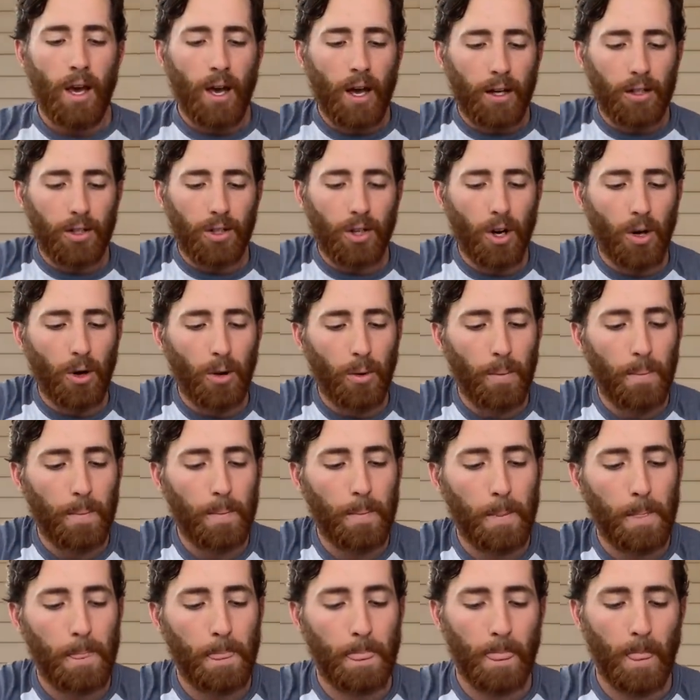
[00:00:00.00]
And so
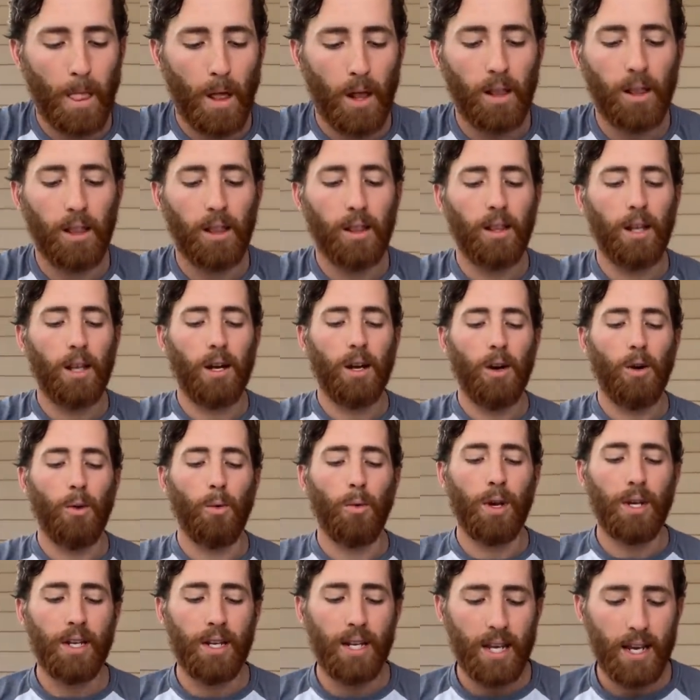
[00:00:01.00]

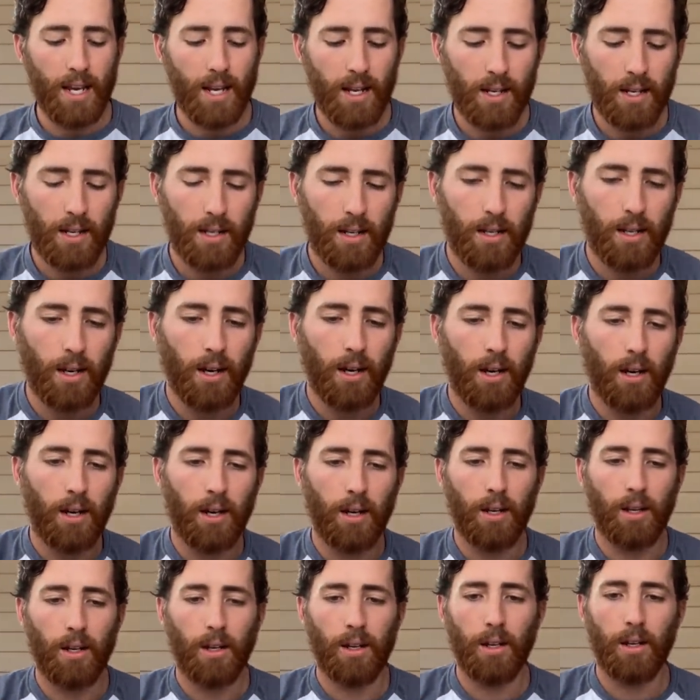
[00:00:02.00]
we need to,
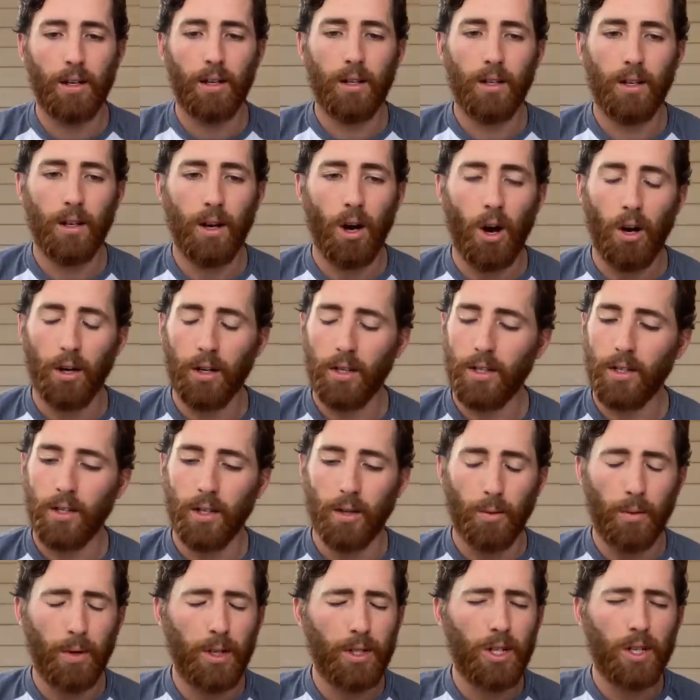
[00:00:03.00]
honestly,
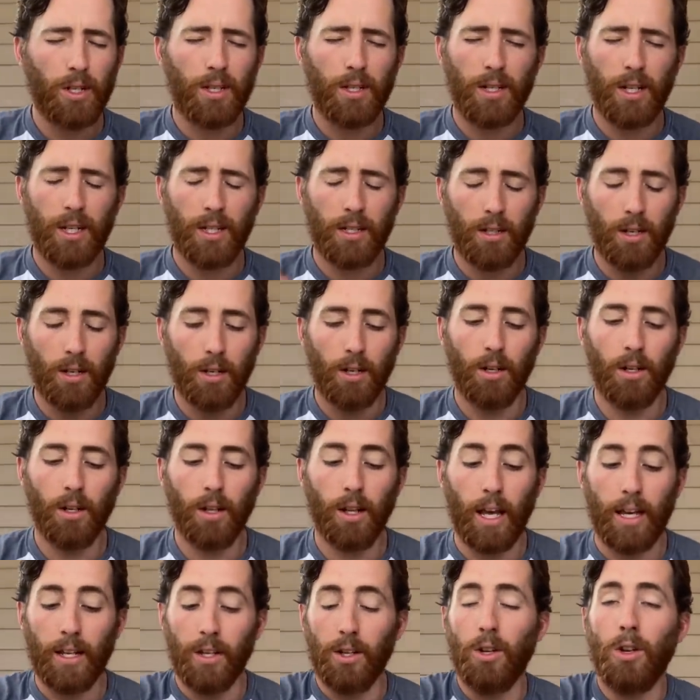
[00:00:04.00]
we just need to
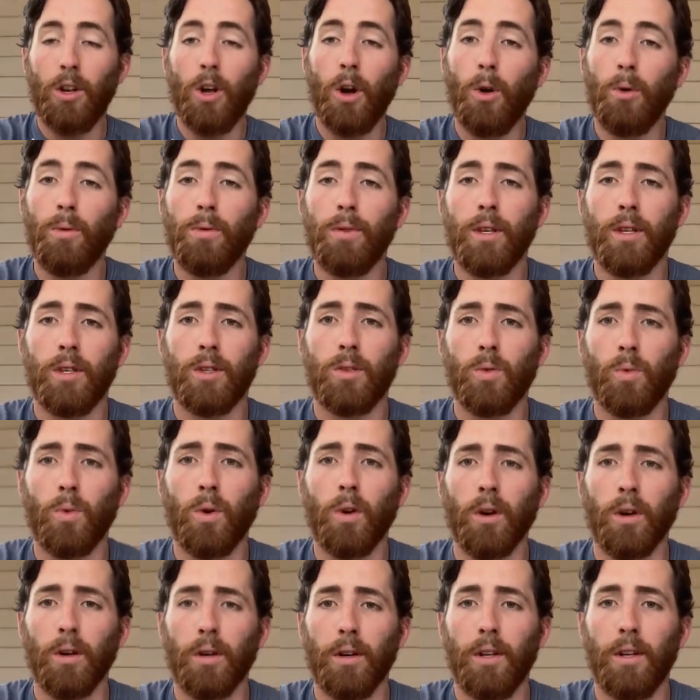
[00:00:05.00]
like know this
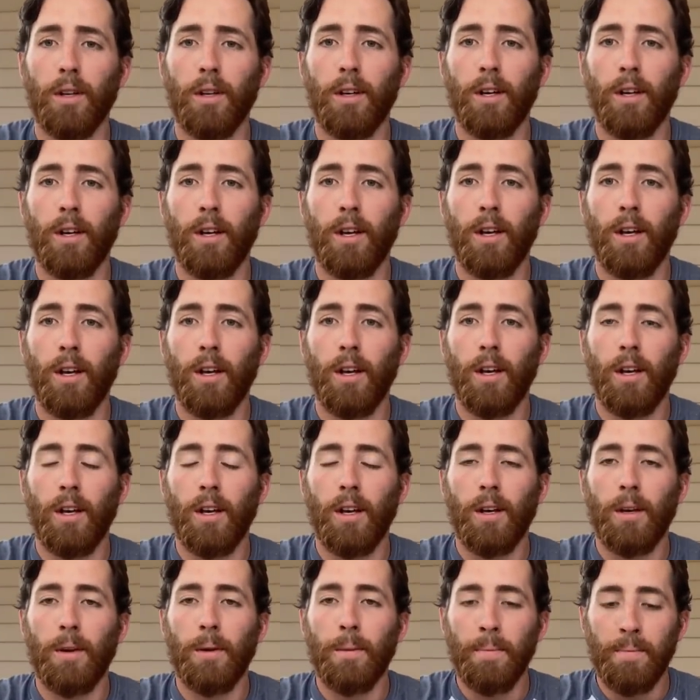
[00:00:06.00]
word.
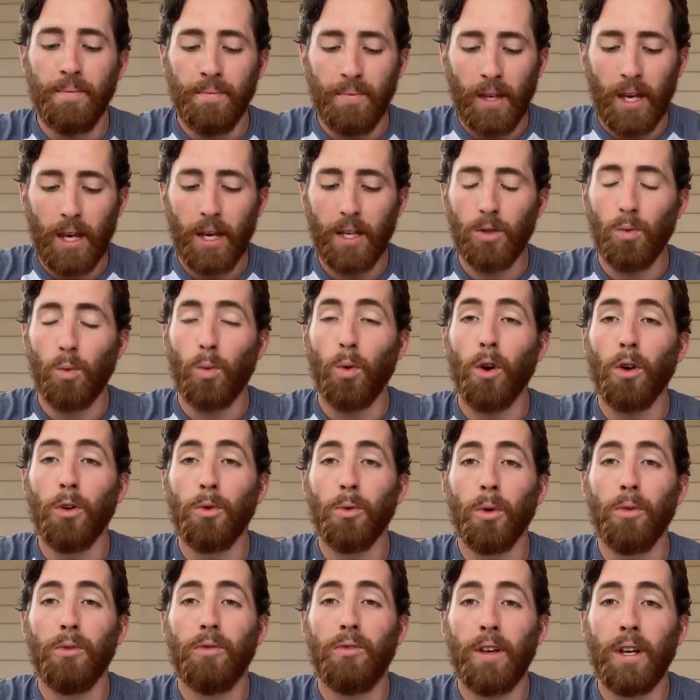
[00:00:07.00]
His word
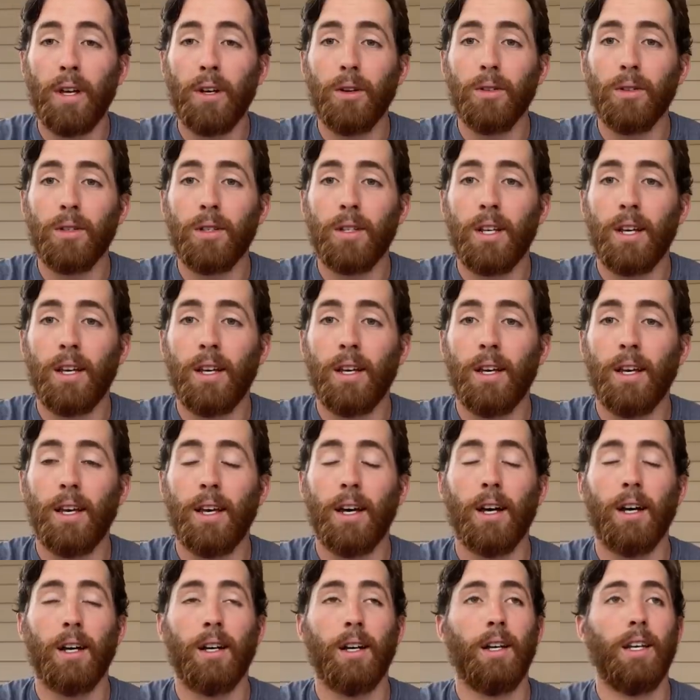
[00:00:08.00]
reveals
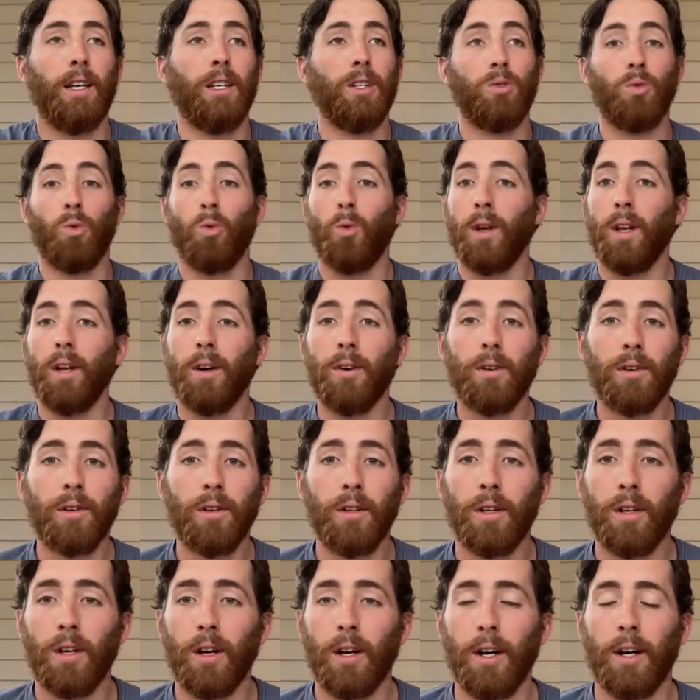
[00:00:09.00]
his will,
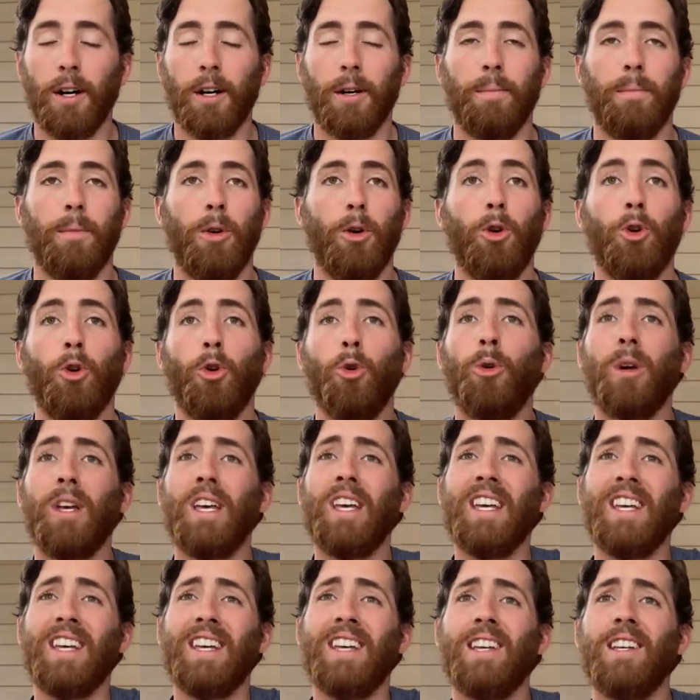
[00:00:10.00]
who
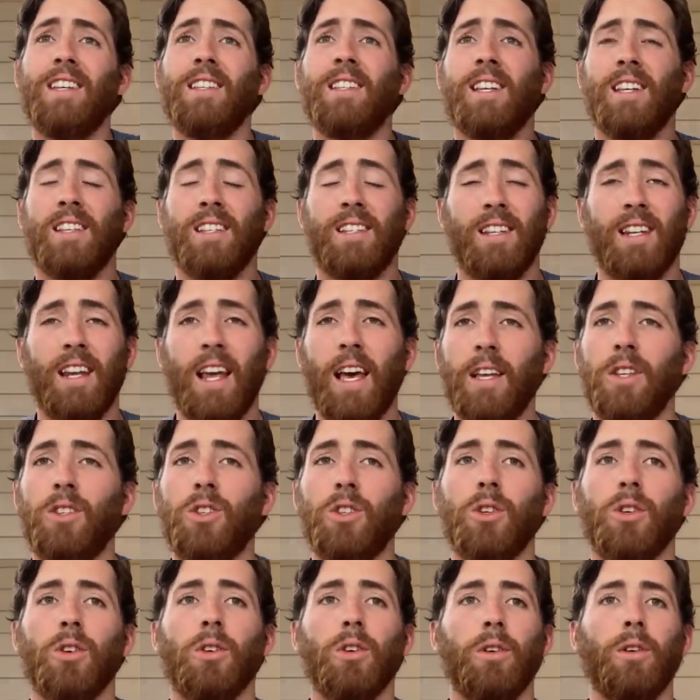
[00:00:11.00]
he is, his
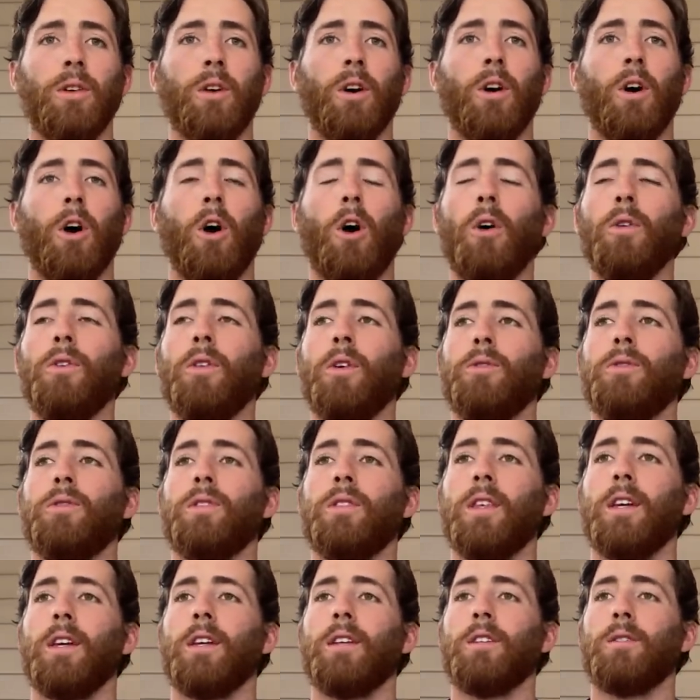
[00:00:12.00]
nature, all those
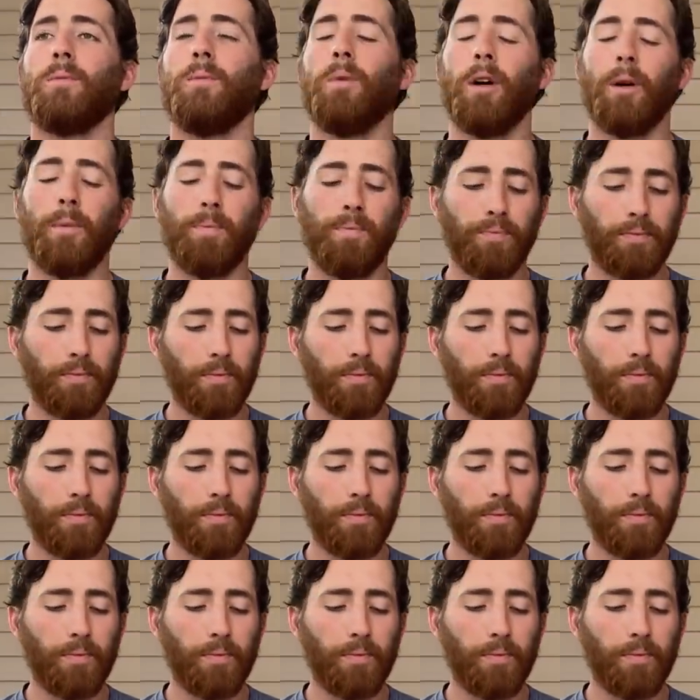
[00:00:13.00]
things. But